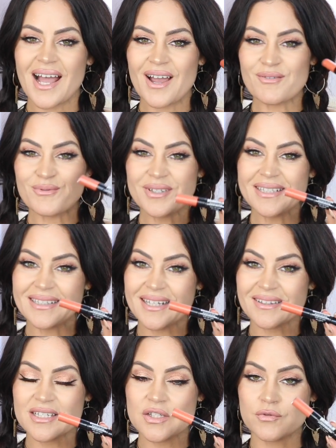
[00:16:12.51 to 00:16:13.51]
I really
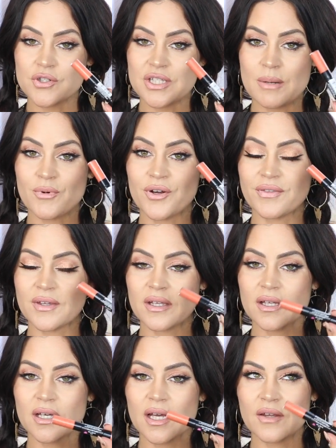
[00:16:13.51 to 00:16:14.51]
like these for summer, and
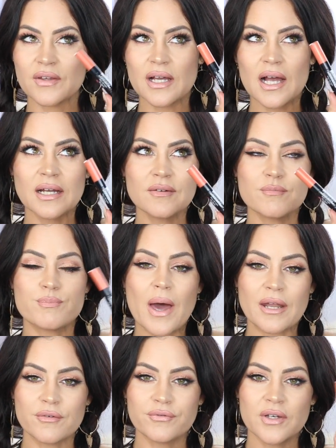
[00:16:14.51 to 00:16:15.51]
the, and the kind of
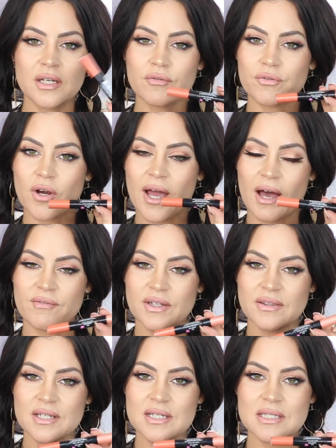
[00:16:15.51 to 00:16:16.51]
benefit for
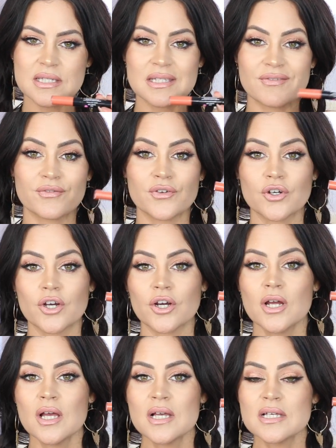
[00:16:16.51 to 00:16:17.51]
having these is if
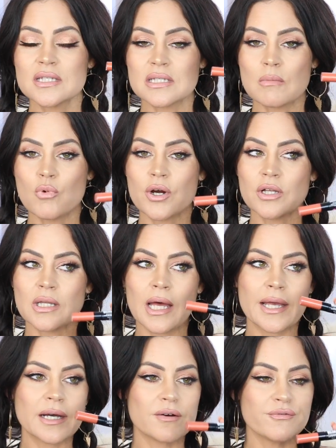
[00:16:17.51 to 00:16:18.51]
you're somewhere
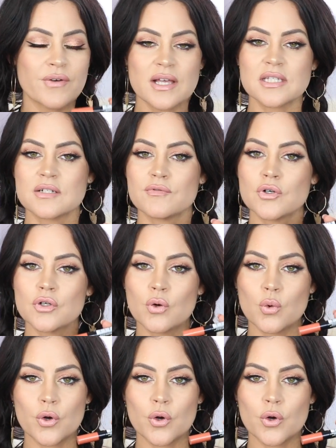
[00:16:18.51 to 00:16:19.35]
like a festival,